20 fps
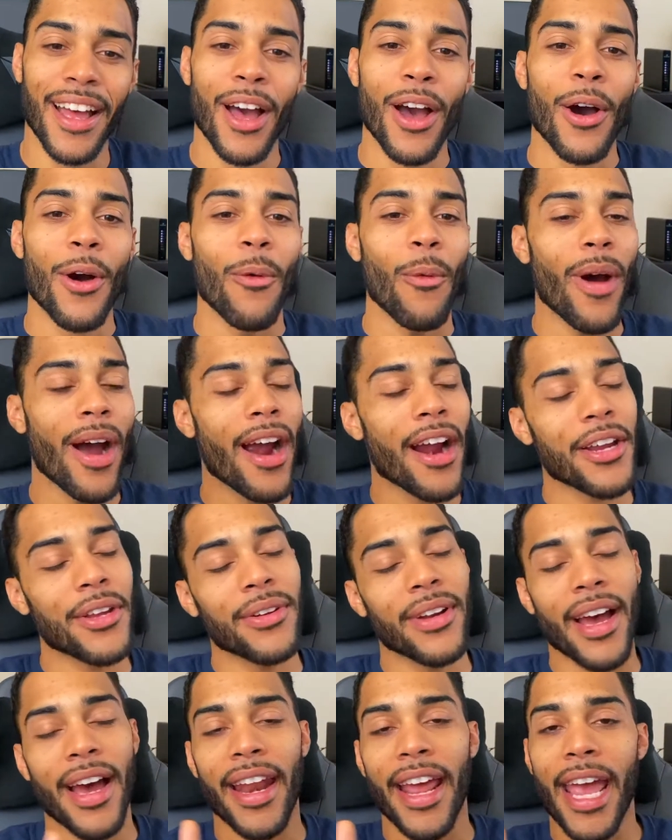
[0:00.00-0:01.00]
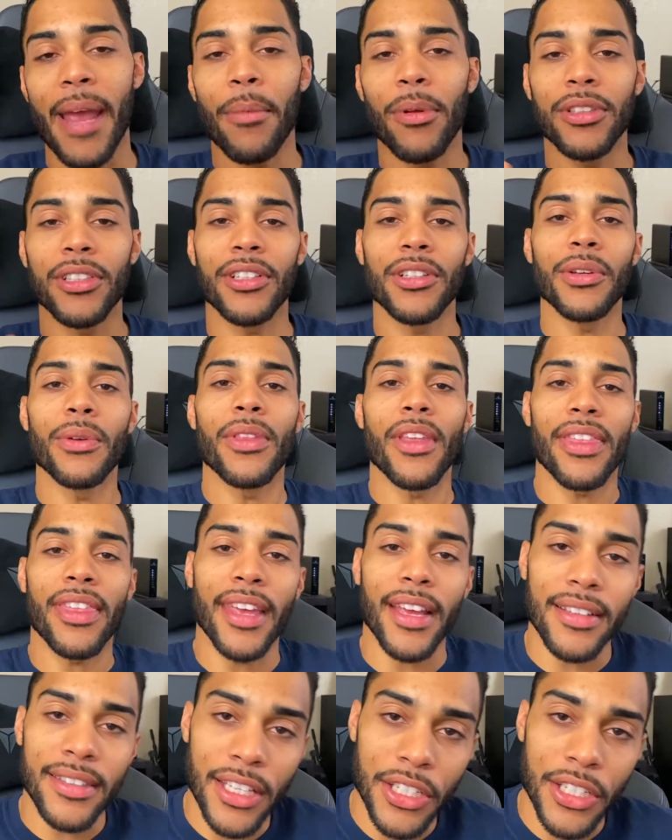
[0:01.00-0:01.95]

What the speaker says: Why are you not able to do the things